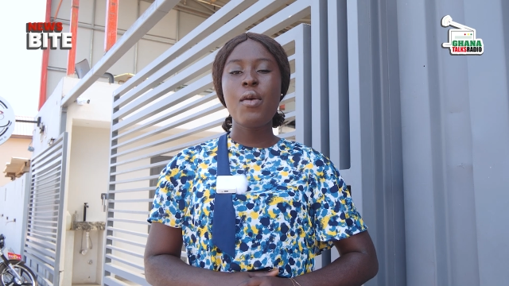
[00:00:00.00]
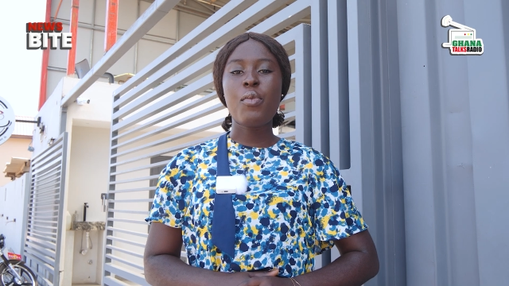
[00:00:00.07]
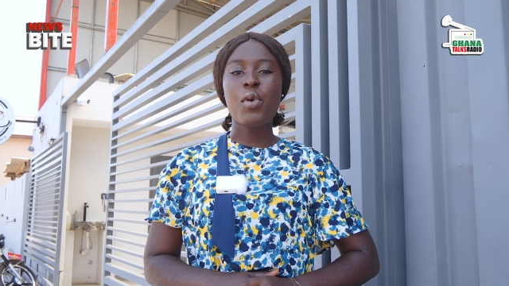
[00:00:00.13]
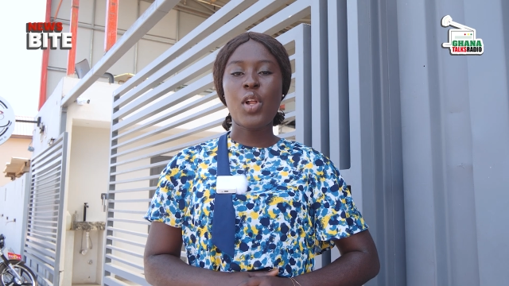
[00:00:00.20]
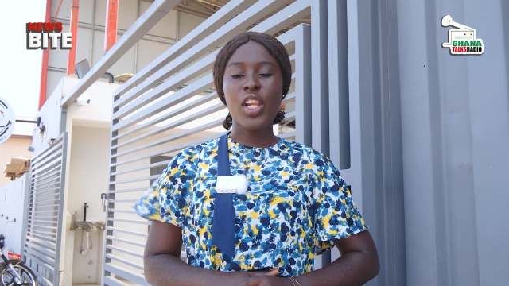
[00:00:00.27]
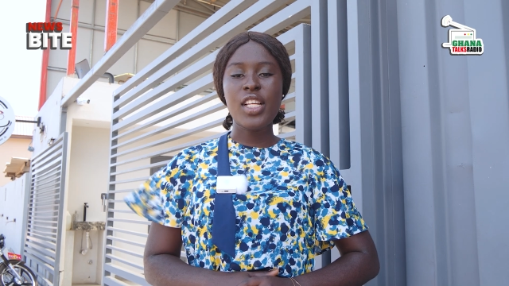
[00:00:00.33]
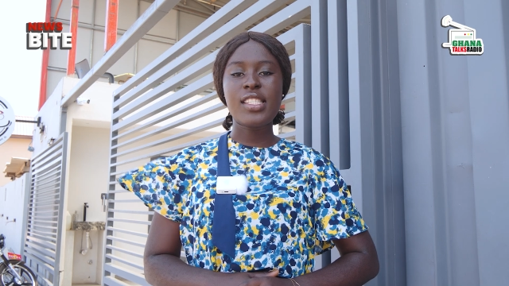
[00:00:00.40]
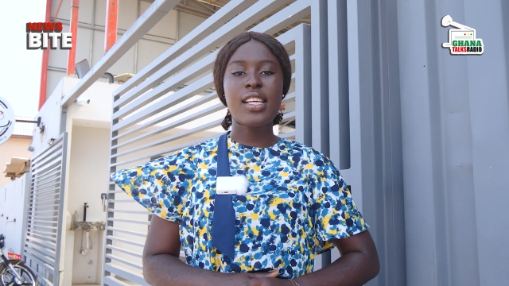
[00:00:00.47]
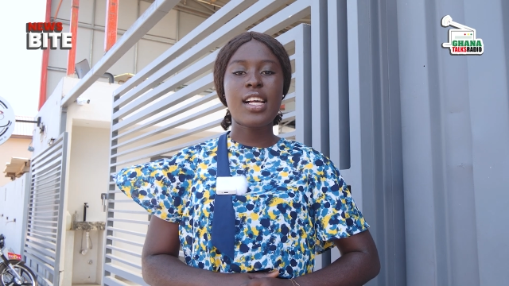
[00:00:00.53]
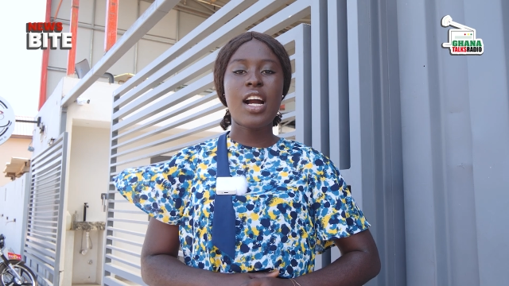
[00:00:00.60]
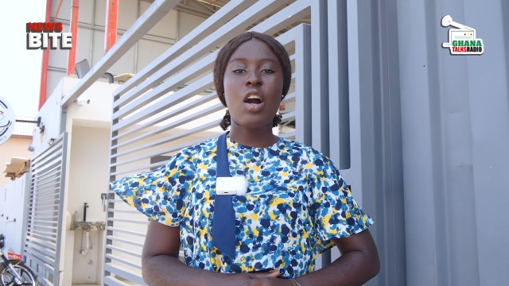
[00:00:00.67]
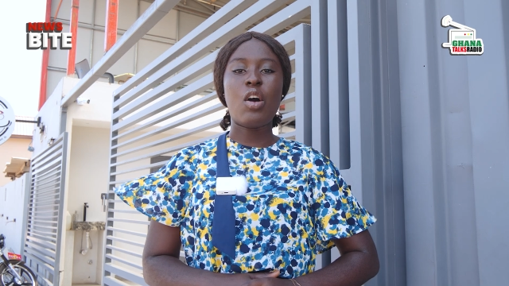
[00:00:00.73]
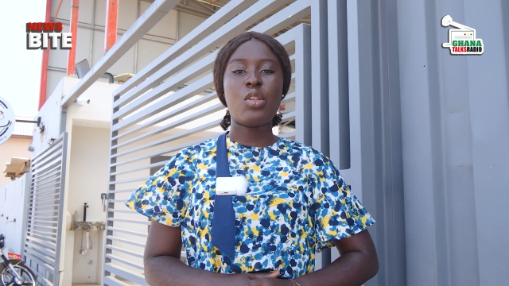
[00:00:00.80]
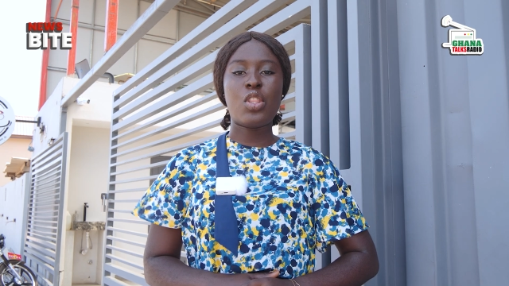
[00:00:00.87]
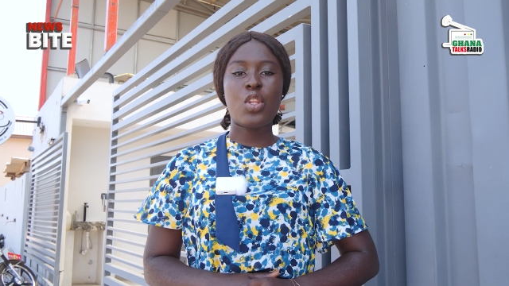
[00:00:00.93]

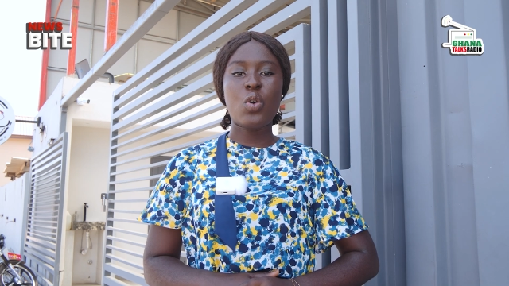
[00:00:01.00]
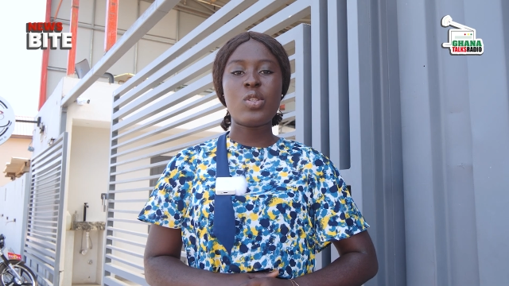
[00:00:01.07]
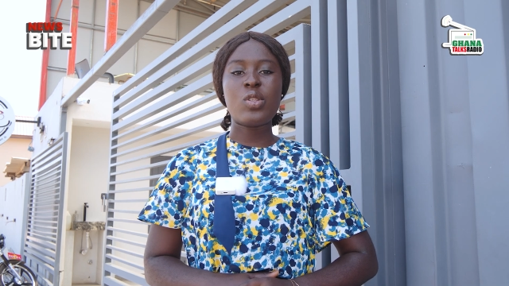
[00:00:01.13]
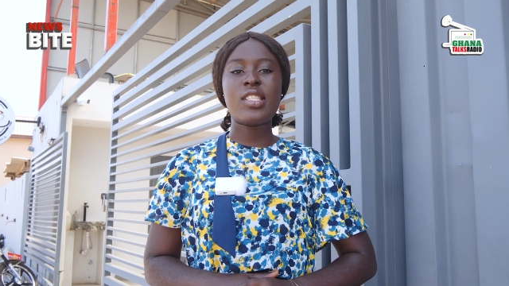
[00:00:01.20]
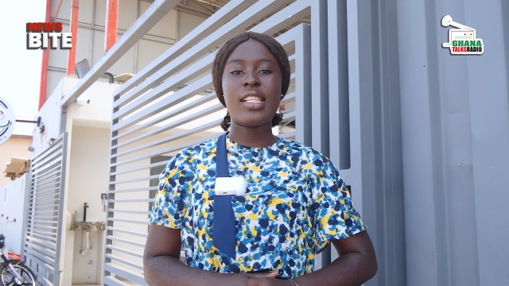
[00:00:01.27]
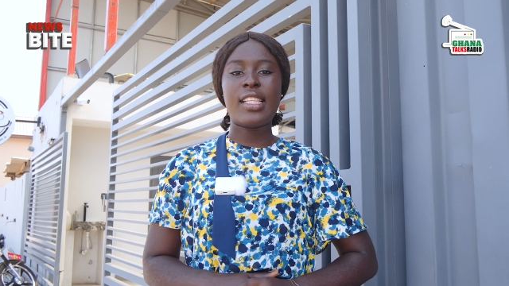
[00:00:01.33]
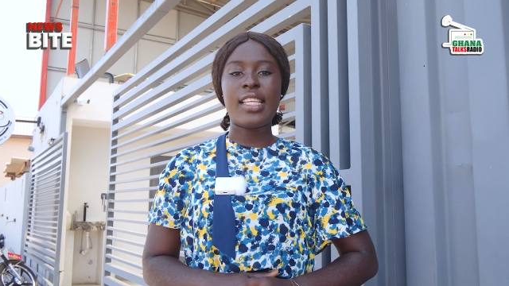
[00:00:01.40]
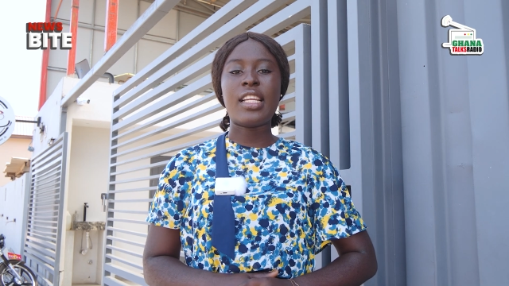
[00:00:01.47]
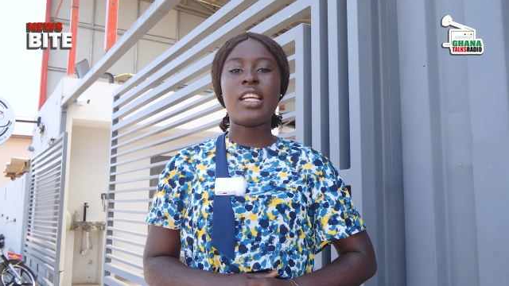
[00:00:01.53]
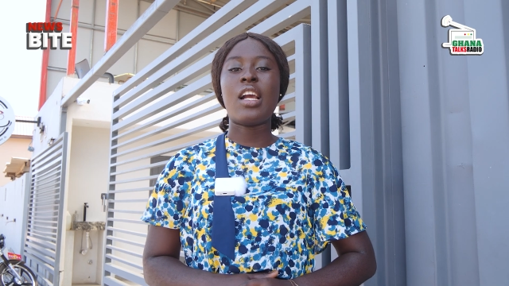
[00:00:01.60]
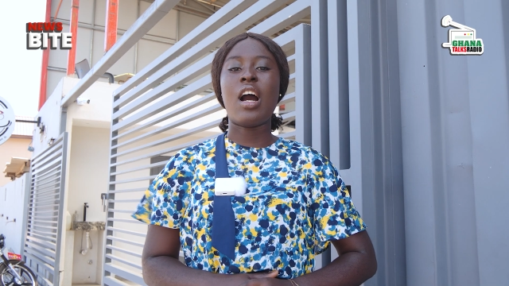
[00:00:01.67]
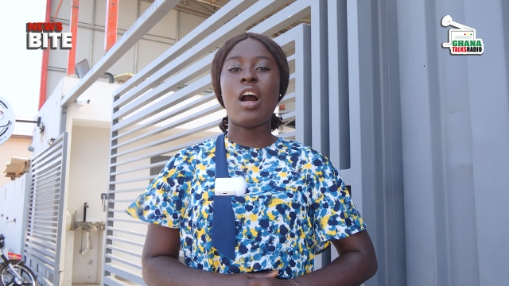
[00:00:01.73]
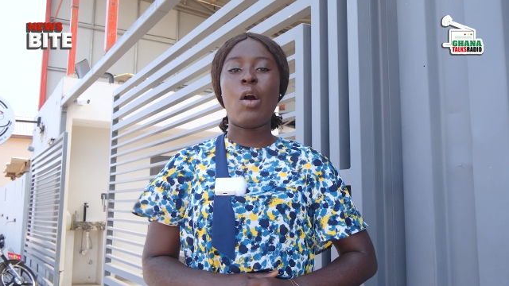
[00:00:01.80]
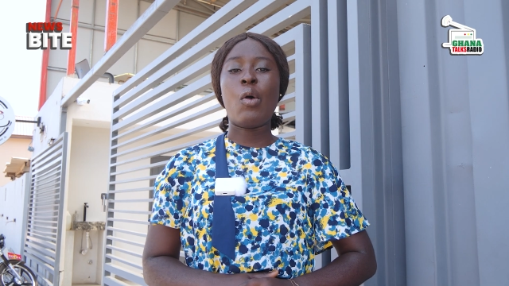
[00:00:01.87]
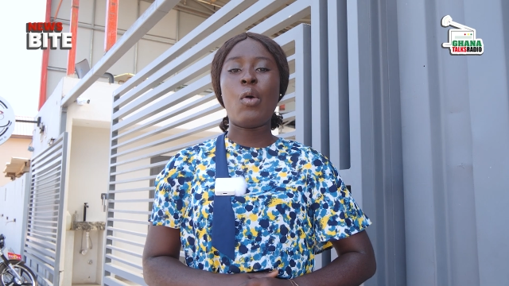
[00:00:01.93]
political, not
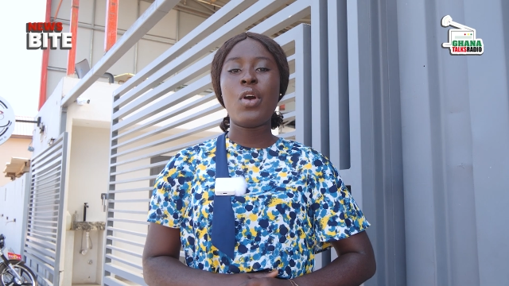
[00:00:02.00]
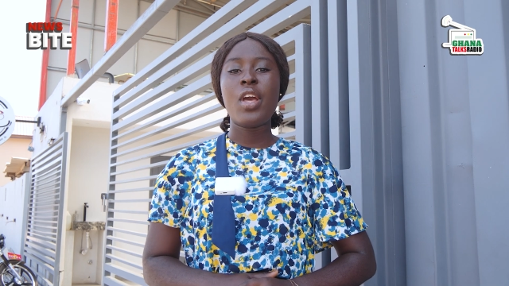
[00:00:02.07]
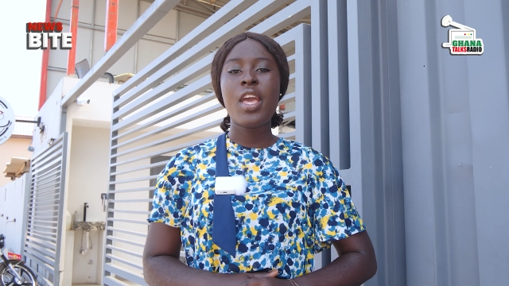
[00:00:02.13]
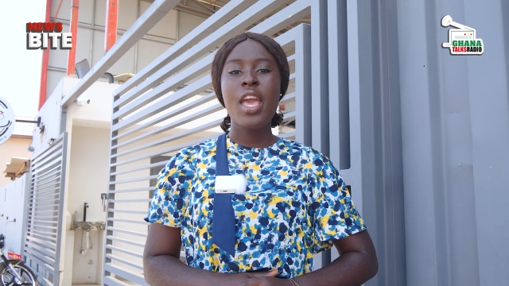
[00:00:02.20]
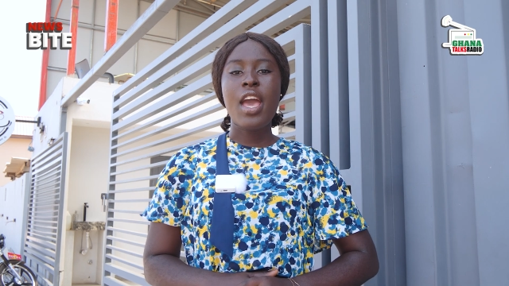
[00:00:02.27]
legal.